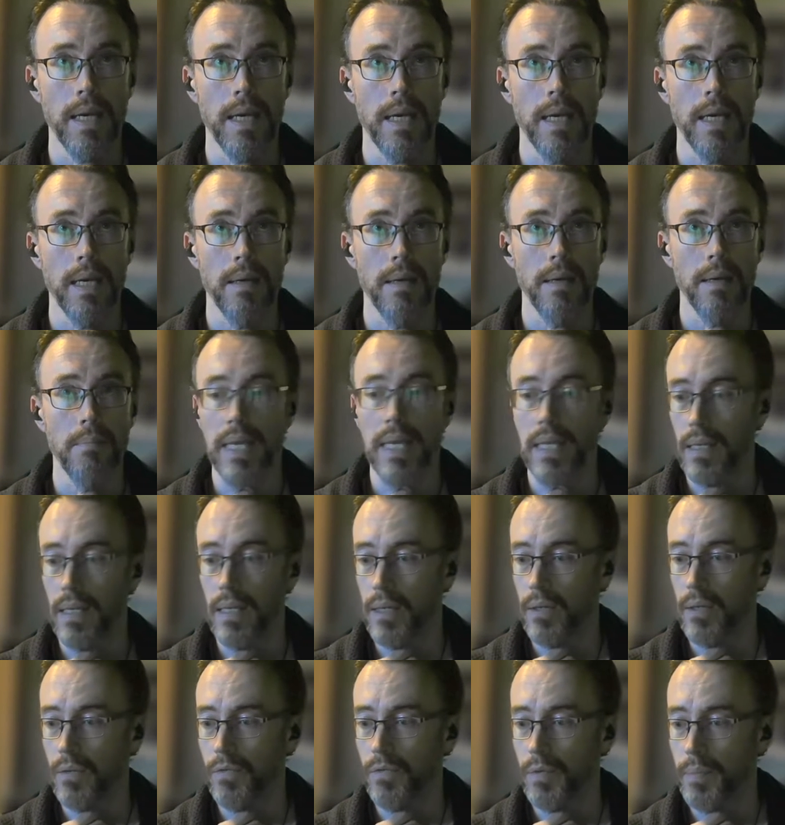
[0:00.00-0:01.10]
meta
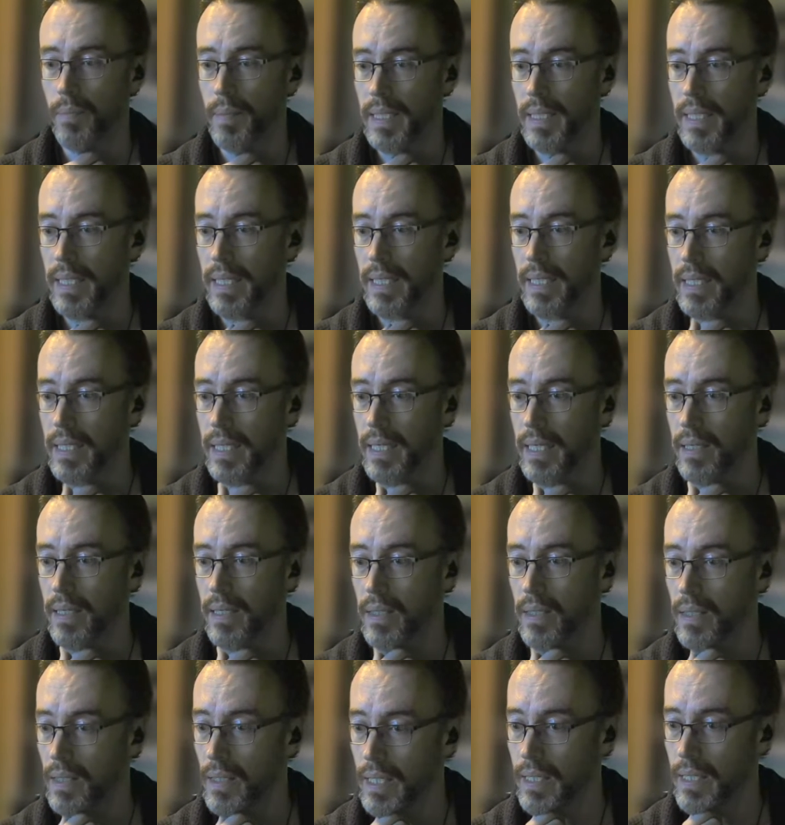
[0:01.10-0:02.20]
loans for PTSD
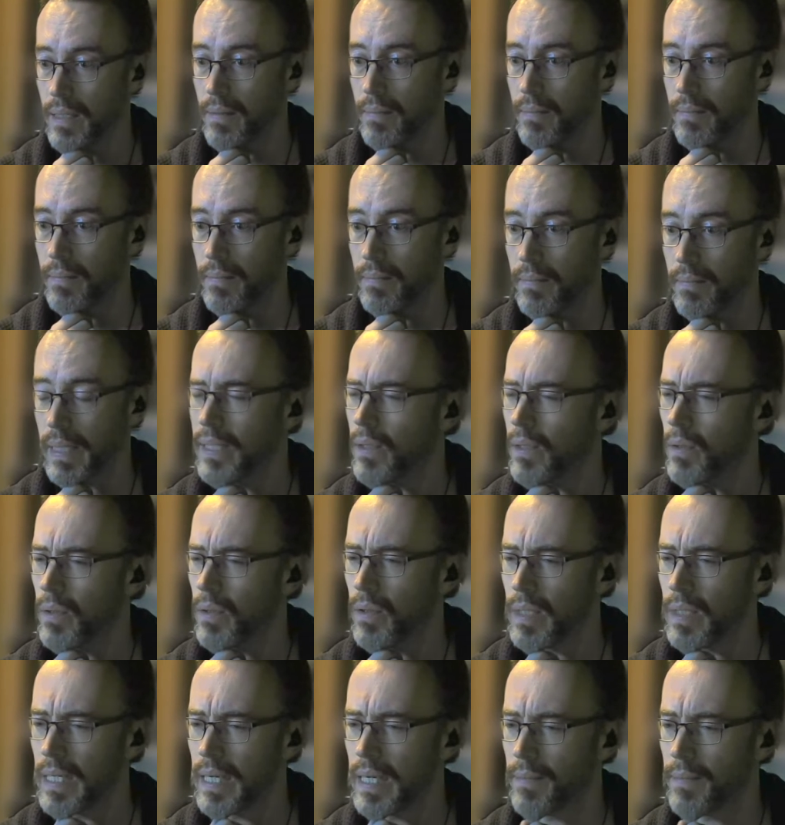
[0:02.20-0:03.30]
study. I don't know the
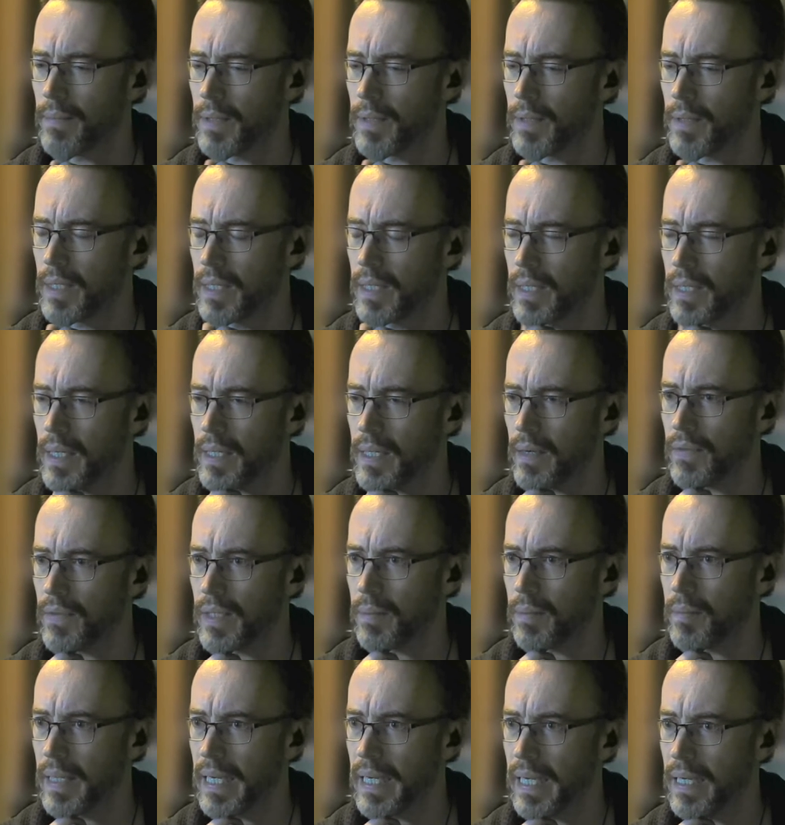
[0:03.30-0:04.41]
name of the site off the
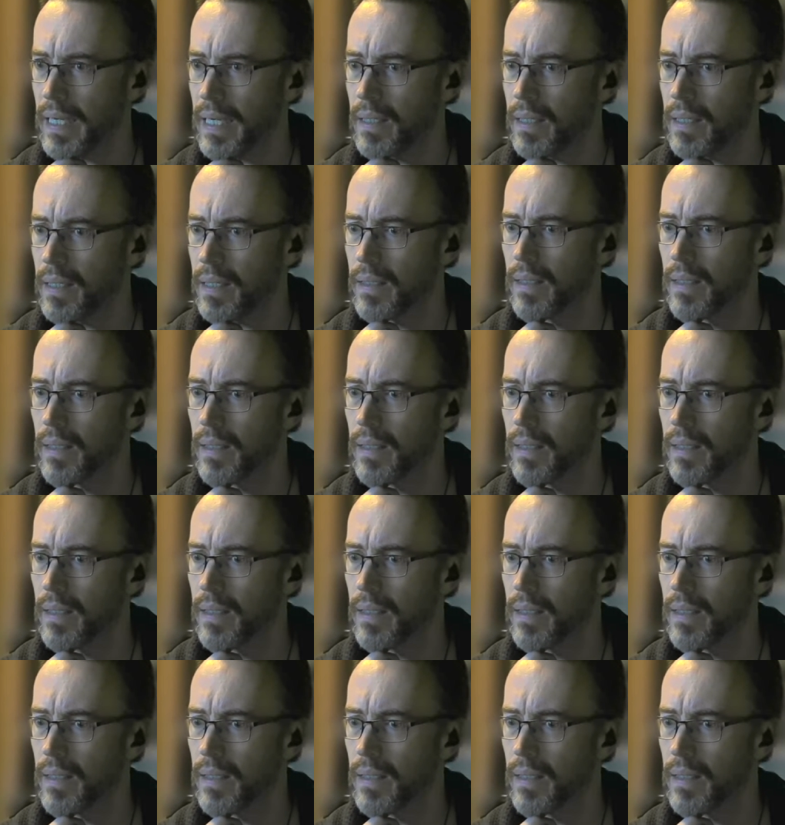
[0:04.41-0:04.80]
top of my head.